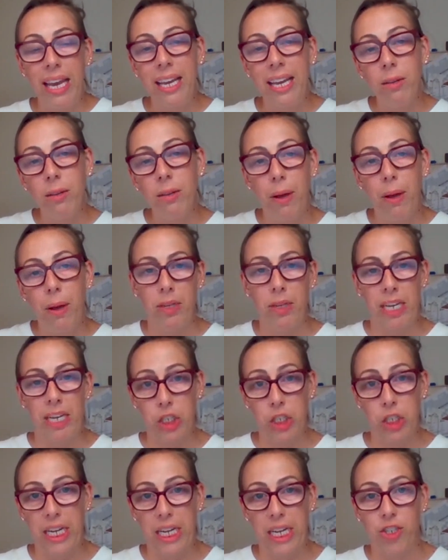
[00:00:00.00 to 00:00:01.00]
and public
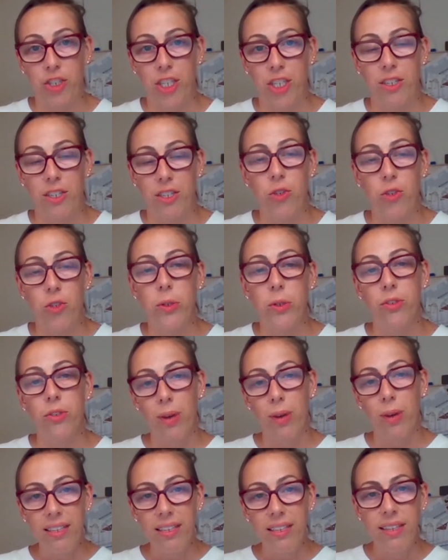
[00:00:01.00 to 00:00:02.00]
education to
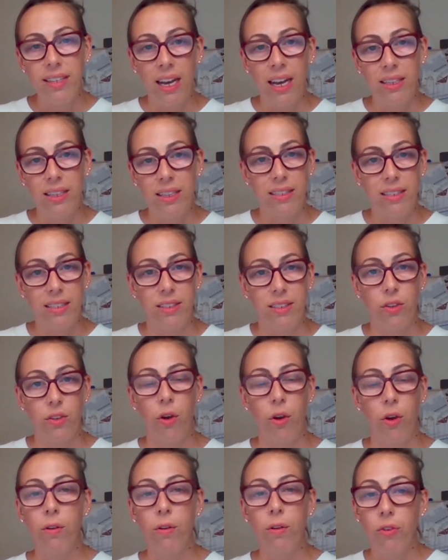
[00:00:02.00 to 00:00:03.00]
address
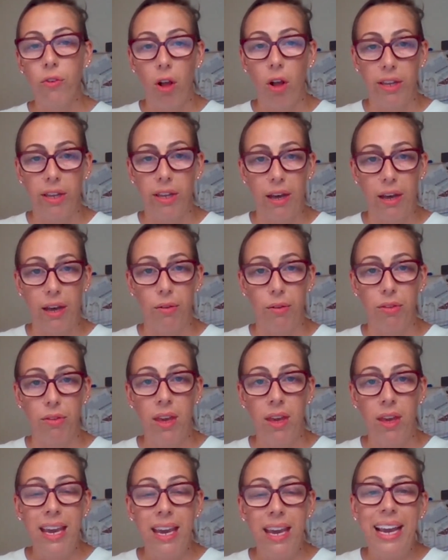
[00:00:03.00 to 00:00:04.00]
adolescents' overall health